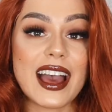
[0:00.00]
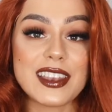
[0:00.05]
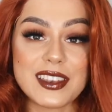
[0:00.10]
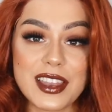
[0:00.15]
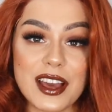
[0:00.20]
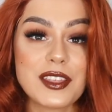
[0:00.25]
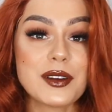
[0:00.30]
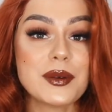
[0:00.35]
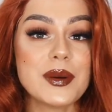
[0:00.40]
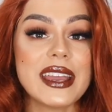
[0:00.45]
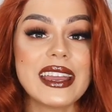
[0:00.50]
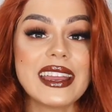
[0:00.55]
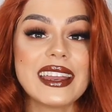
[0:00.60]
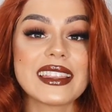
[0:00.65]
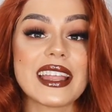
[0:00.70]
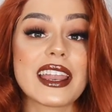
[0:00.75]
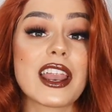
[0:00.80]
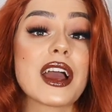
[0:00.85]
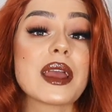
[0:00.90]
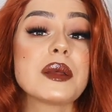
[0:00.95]
Another
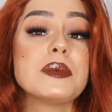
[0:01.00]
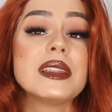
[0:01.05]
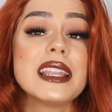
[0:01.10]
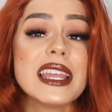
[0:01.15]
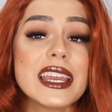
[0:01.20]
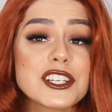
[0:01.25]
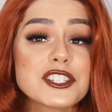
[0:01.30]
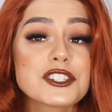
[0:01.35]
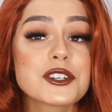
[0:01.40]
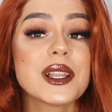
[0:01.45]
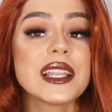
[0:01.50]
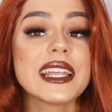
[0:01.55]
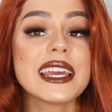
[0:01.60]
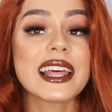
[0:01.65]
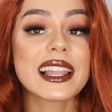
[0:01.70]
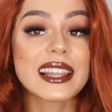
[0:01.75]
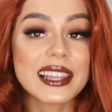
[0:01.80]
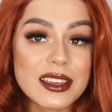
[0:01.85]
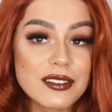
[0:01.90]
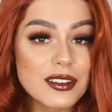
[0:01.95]
wig that I'm
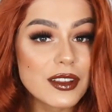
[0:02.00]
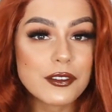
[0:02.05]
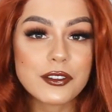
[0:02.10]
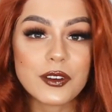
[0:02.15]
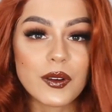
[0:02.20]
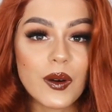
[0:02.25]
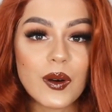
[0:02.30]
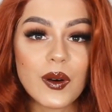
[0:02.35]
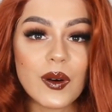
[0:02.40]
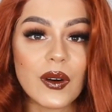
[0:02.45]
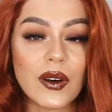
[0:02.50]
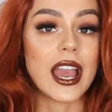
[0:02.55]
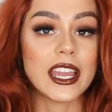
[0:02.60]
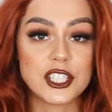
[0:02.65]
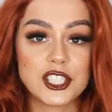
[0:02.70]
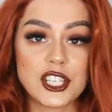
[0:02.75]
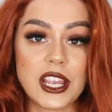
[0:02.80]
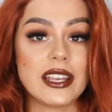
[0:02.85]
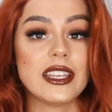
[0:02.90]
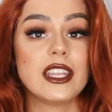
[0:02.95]
literally living for. I
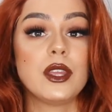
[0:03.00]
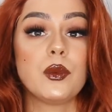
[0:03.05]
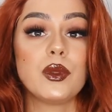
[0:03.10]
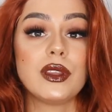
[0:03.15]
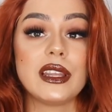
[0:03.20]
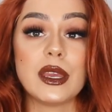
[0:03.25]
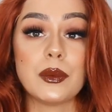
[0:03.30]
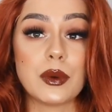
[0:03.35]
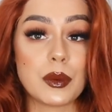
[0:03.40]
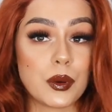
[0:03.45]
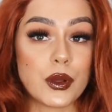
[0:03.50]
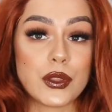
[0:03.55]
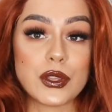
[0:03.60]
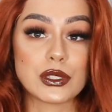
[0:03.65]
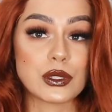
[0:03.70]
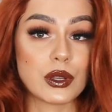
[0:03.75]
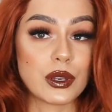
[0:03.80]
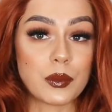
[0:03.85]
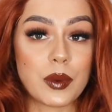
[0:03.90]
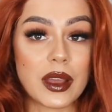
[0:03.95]
genuinely would put
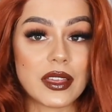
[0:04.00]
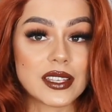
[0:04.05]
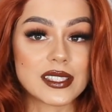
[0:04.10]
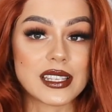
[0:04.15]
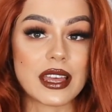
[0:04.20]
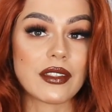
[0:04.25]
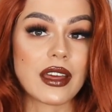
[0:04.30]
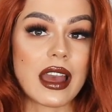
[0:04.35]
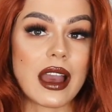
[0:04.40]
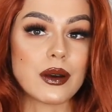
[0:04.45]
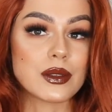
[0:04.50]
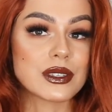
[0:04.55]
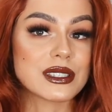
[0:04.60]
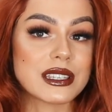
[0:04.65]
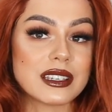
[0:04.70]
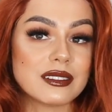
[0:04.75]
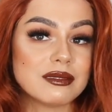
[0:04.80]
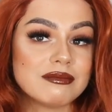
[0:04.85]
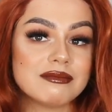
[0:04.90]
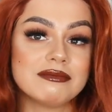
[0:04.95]
this on and wear this out the house
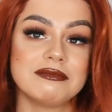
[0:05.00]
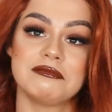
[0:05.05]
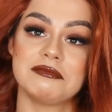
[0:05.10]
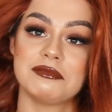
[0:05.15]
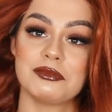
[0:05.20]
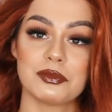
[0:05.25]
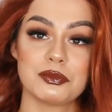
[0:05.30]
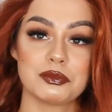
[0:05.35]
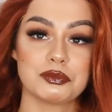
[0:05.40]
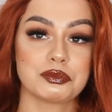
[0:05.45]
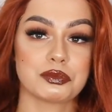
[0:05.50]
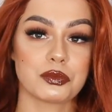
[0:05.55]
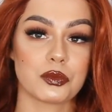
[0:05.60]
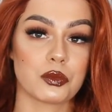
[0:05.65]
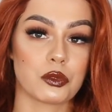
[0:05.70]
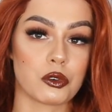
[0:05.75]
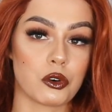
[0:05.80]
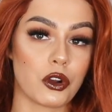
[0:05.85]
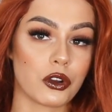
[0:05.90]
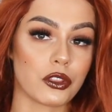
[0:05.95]
and
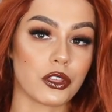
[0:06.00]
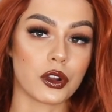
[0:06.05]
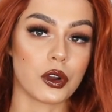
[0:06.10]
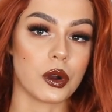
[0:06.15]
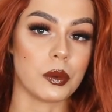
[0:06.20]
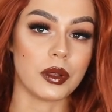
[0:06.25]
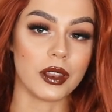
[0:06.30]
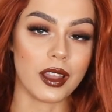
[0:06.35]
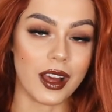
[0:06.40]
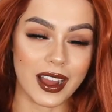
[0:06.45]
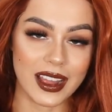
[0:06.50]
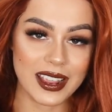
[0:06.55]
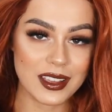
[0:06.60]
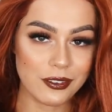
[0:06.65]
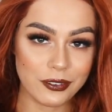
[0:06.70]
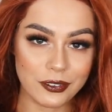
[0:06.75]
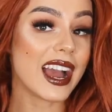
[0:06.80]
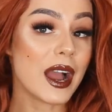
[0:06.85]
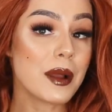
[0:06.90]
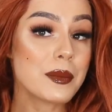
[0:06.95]
rock the copper
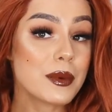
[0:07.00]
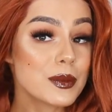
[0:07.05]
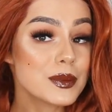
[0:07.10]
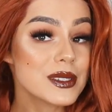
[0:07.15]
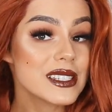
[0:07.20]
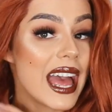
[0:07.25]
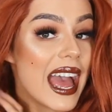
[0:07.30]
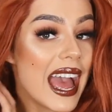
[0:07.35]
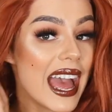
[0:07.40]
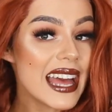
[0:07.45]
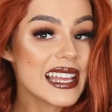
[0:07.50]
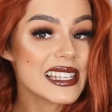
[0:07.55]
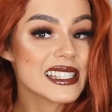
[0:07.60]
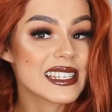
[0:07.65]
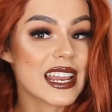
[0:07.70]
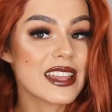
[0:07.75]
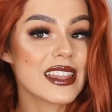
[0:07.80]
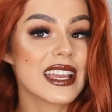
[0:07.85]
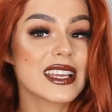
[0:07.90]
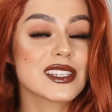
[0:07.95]
life. I'm
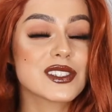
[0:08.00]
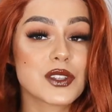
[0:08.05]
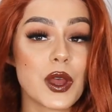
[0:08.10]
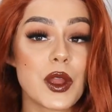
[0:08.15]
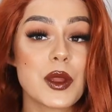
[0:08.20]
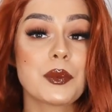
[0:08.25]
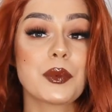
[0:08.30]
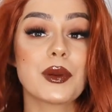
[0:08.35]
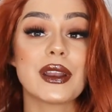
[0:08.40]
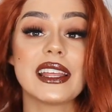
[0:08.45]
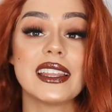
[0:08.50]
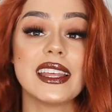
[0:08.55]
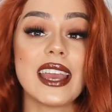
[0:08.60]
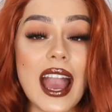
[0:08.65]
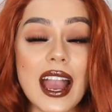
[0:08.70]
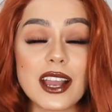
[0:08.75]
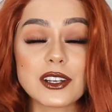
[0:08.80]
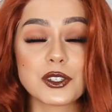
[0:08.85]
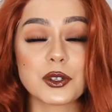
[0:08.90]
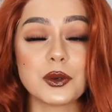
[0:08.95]
obsessed. I think it's so pretty. The
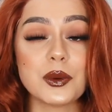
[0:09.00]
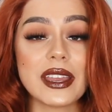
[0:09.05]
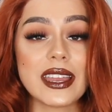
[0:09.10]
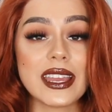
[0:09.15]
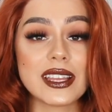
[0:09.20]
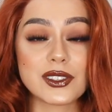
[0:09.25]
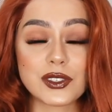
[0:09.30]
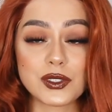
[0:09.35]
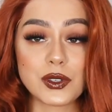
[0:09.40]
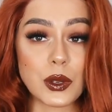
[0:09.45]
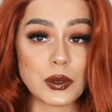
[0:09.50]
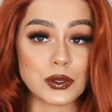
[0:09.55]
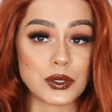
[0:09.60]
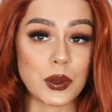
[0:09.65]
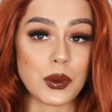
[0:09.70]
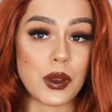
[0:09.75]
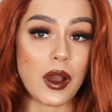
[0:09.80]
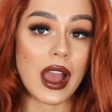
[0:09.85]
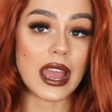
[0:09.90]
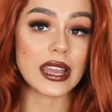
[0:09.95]
actual wig is so,
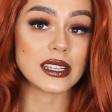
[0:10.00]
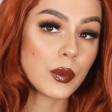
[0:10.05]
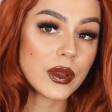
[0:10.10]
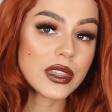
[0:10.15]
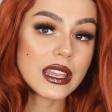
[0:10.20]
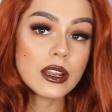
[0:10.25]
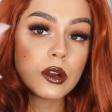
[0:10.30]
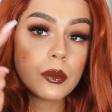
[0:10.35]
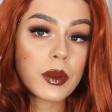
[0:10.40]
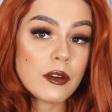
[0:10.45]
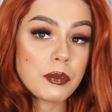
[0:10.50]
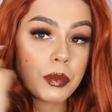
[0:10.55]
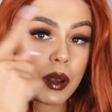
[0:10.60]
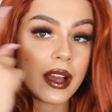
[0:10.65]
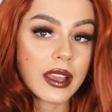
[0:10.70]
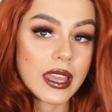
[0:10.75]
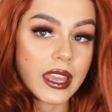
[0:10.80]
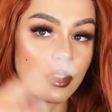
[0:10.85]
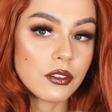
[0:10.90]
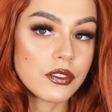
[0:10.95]
so nice. With a little bit of
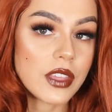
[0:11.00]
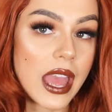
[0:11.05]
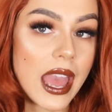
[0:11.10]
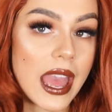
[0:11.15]
plucking of the